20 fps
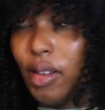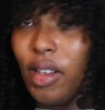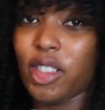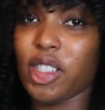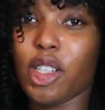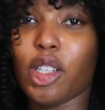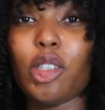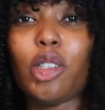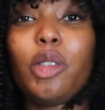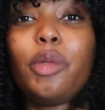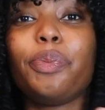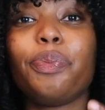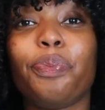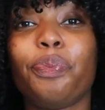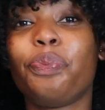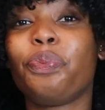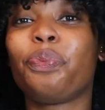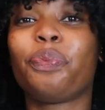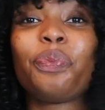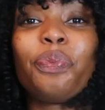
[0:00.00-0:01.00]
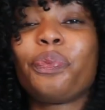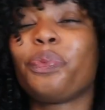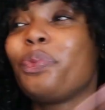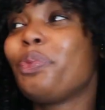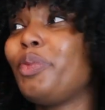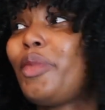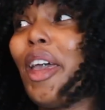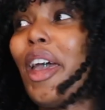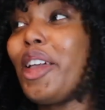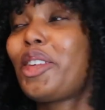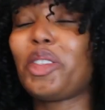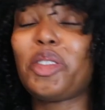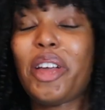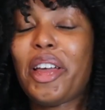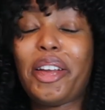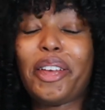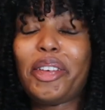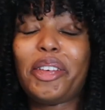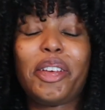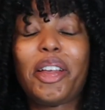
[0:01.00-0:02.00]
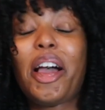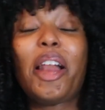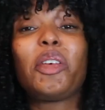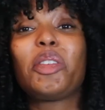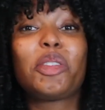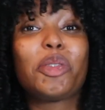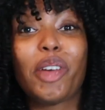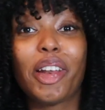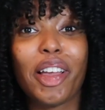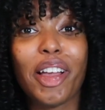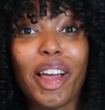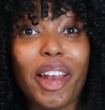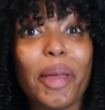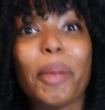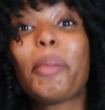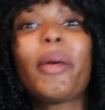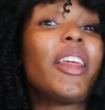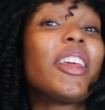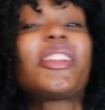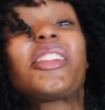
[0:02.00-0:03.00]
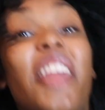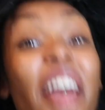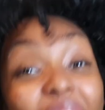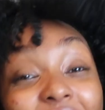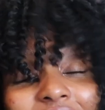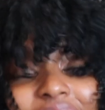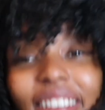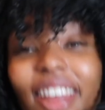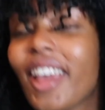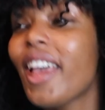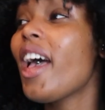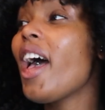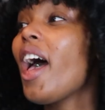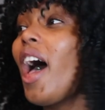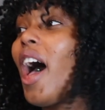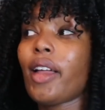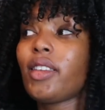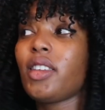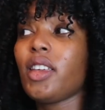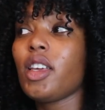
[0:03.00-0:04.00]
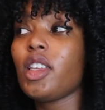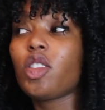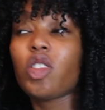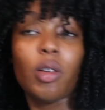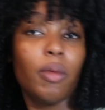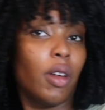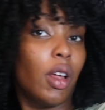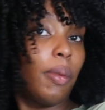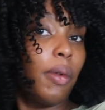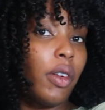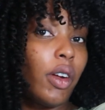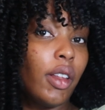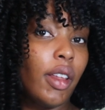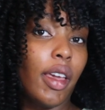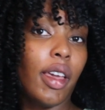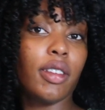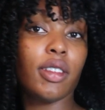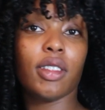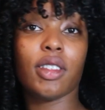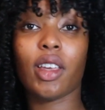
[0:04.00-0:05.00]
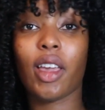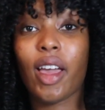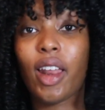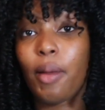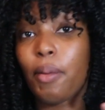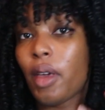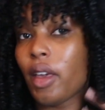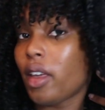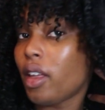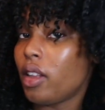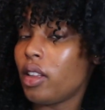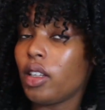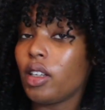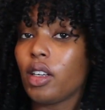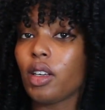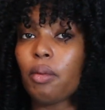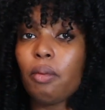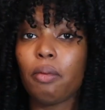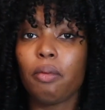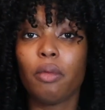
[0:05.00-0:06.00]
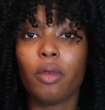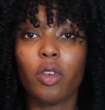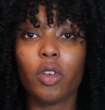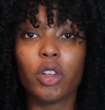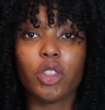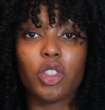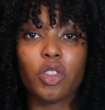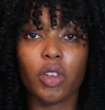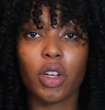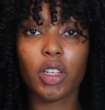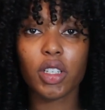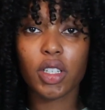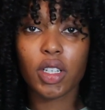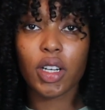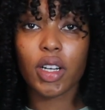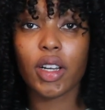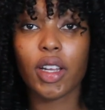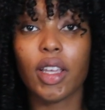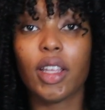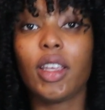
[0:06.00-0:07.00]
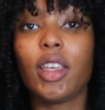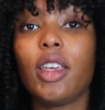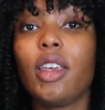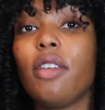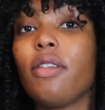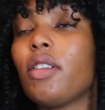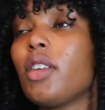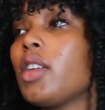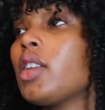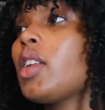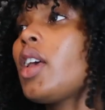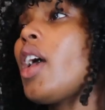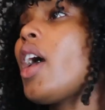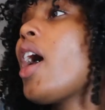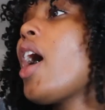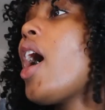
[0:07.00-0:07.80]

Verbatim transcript: Looks a little master, I don't know, college you want to call it, but it's done. I did trim it up around the edges to kind of make it look more structured and even.